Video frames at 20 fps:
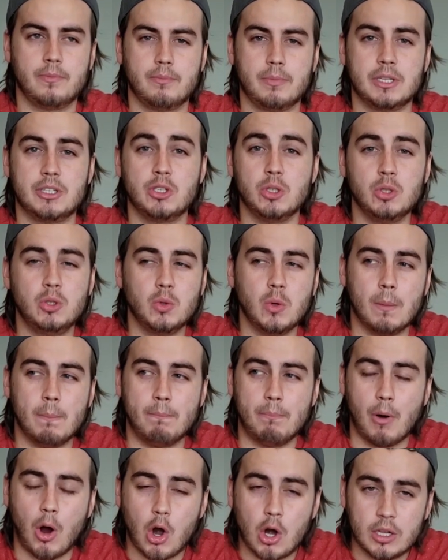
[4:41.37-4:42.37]
But due to
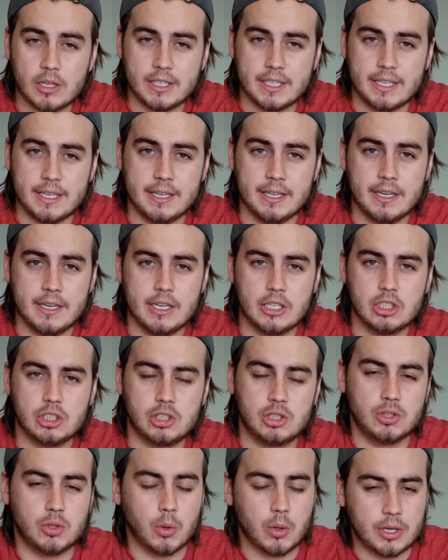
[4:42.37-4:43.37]
a barley
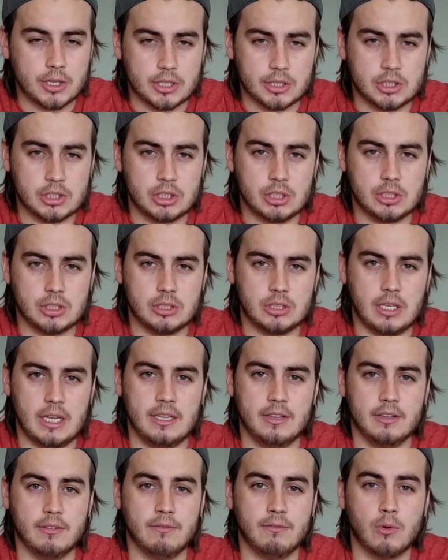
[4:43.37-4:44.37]
shortage
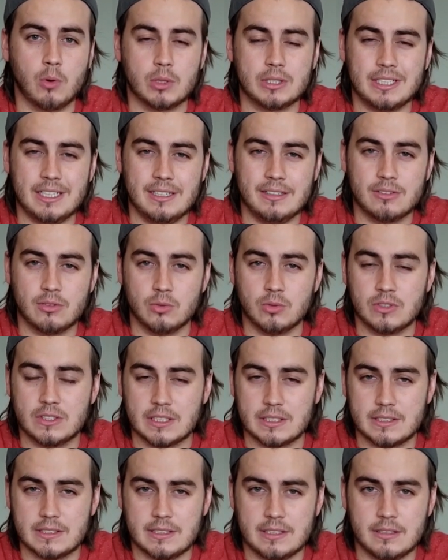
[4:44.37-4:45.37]
in the 14th through
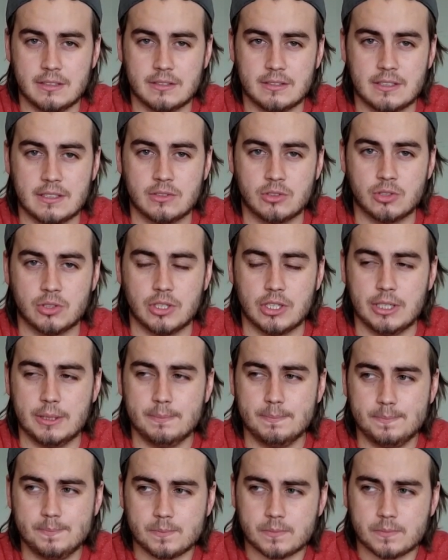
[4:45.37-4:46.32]
16th century,